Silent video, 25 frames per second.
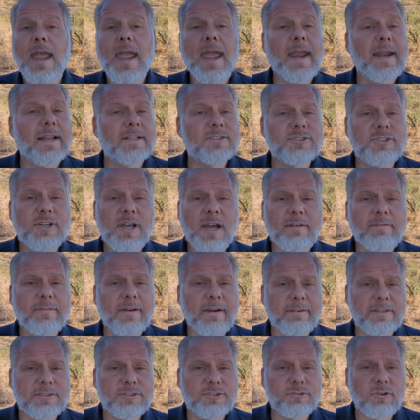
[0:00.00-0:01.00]
And it's not
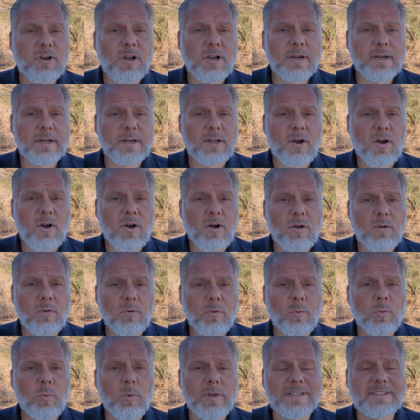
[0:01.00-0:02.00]
very strong at all
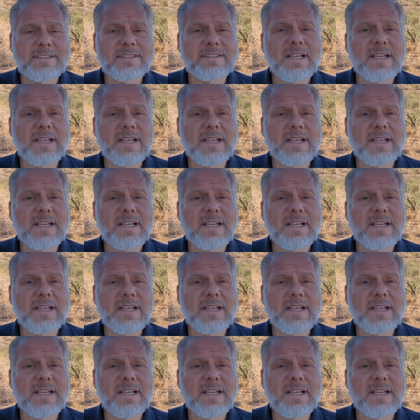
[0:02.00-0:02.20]
with